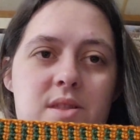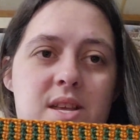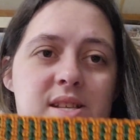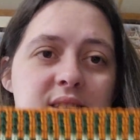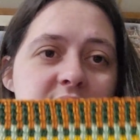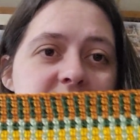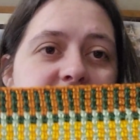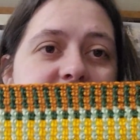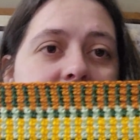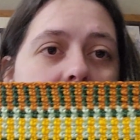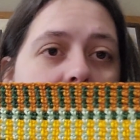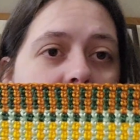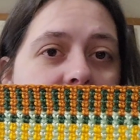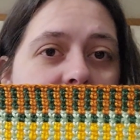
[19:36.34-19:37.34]
this is
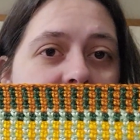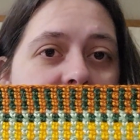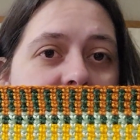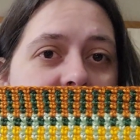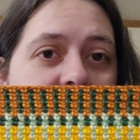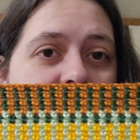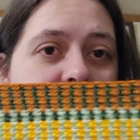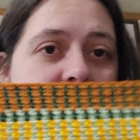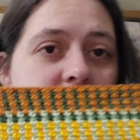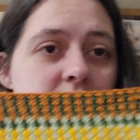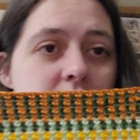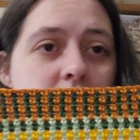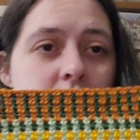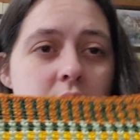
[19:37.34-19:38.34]
the linen stitch,
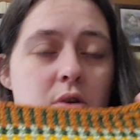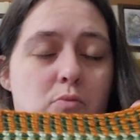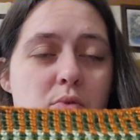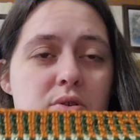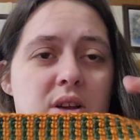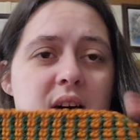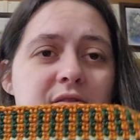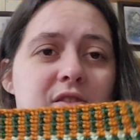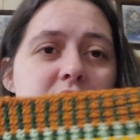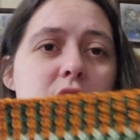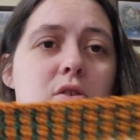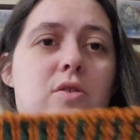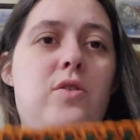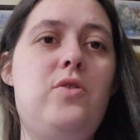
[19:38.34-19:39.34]
which I
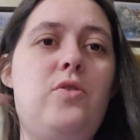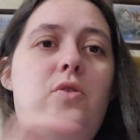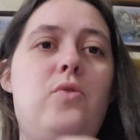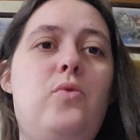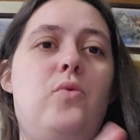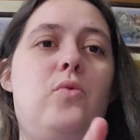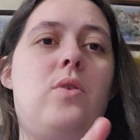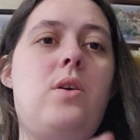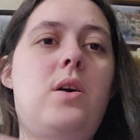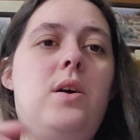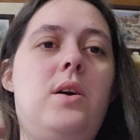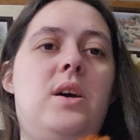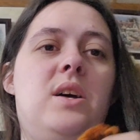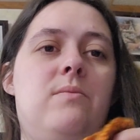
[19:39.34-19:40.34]
learned through
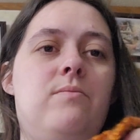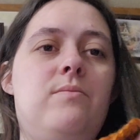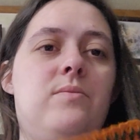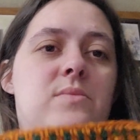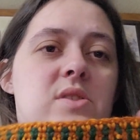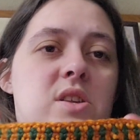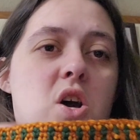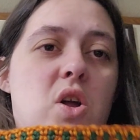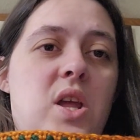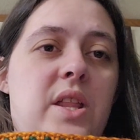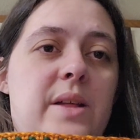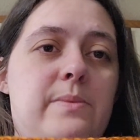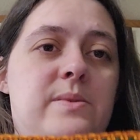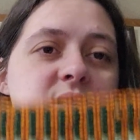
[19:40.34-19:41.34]
Tony
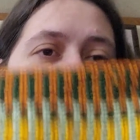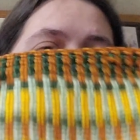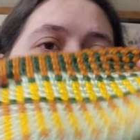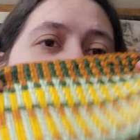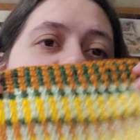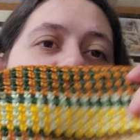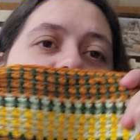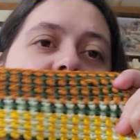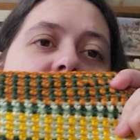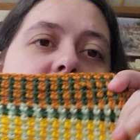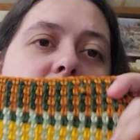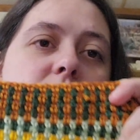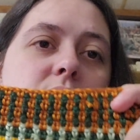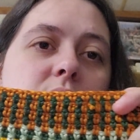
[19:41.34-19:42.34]
Lipsy's
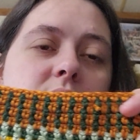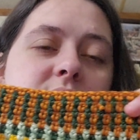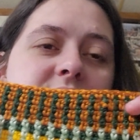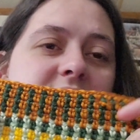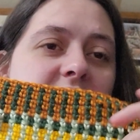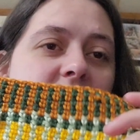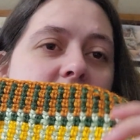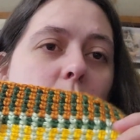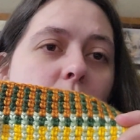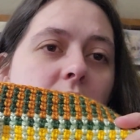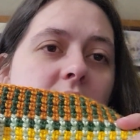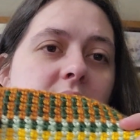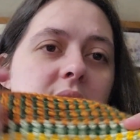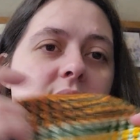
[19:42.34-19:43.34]
channel,
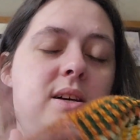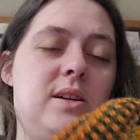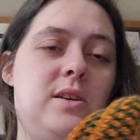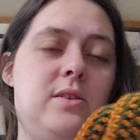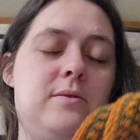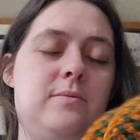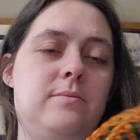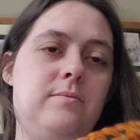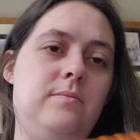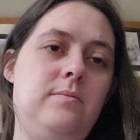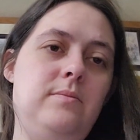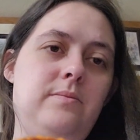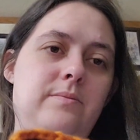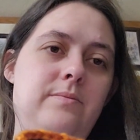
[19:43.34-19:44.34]
TLY
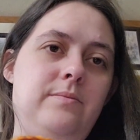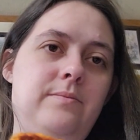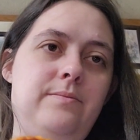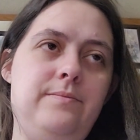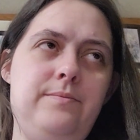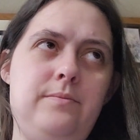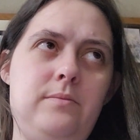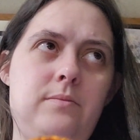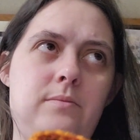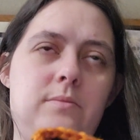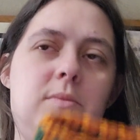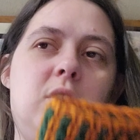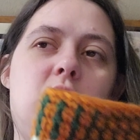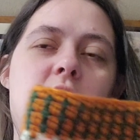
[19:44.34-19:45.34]

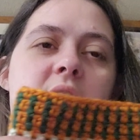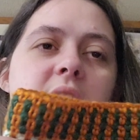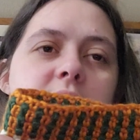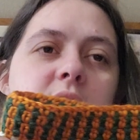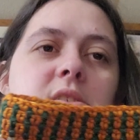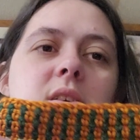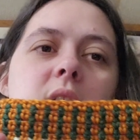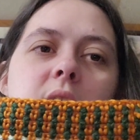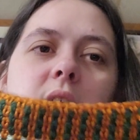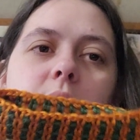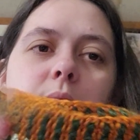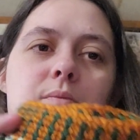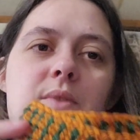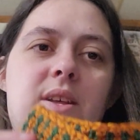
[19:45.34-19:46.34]
crafts.
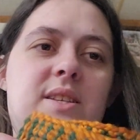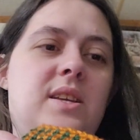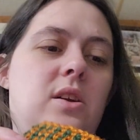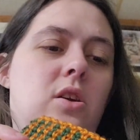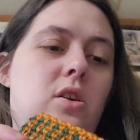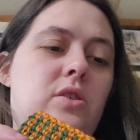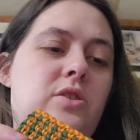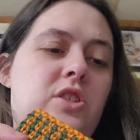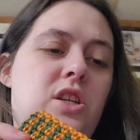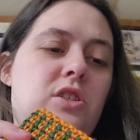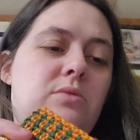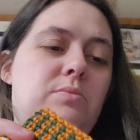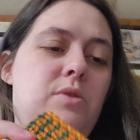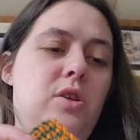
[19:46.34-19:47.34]
Like I said, her
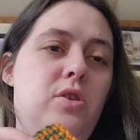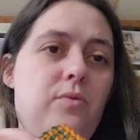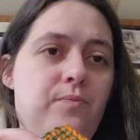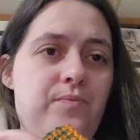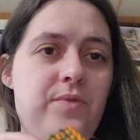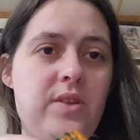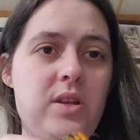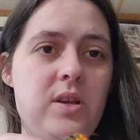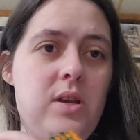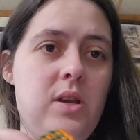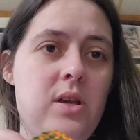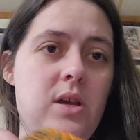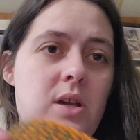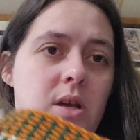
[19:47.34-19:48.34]
channel's below.
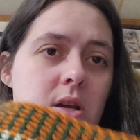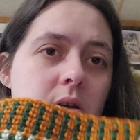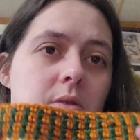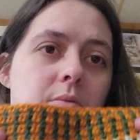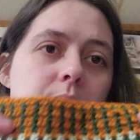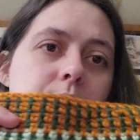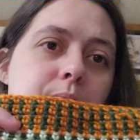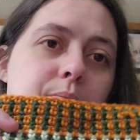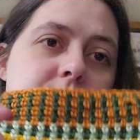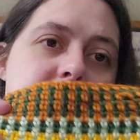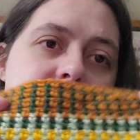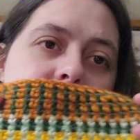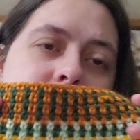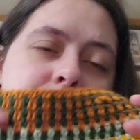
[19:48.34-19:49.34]

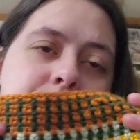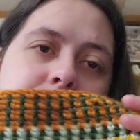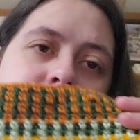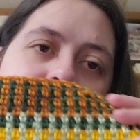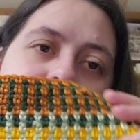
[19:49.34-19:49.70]
But